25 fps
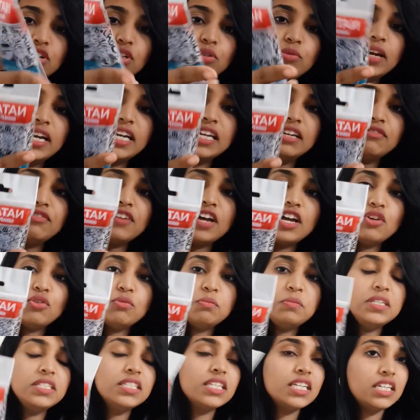25
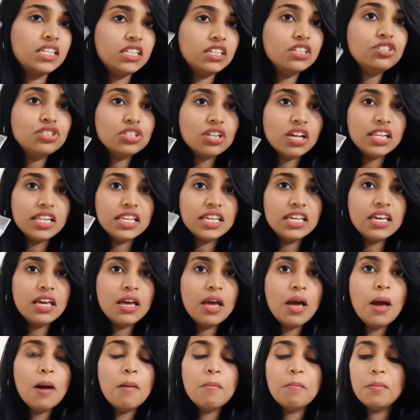rupees initially,
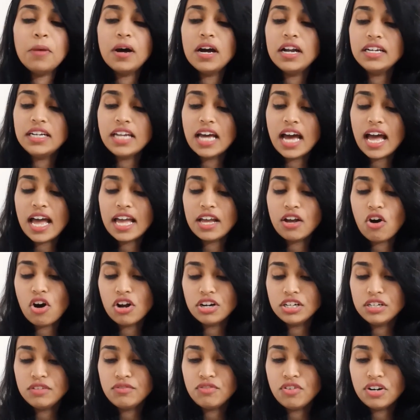but I
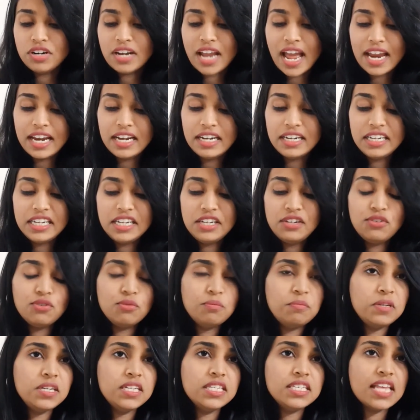got it for 19
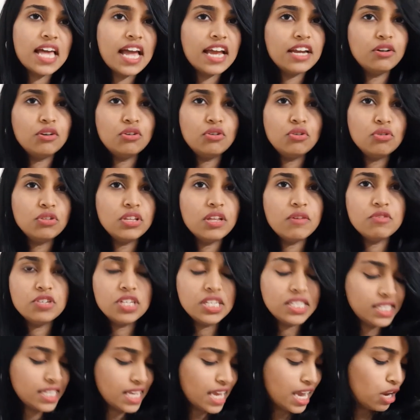rupees. I don't know, there was a
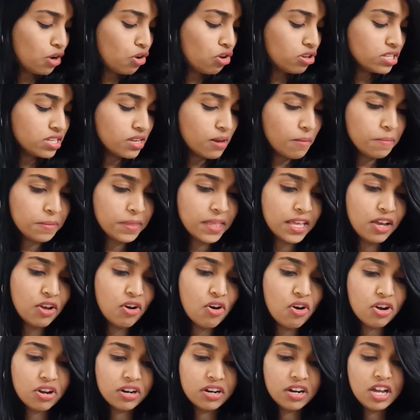sale or something,
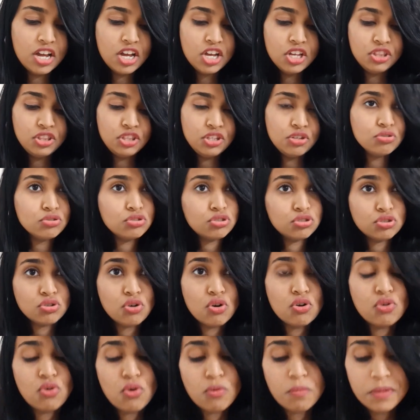or new
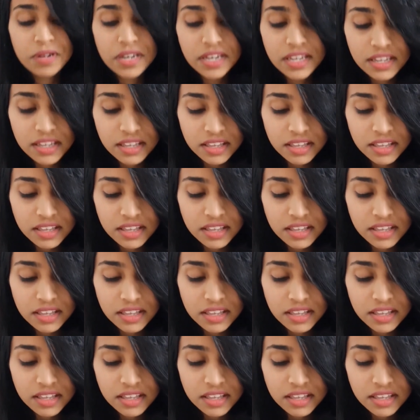store opening.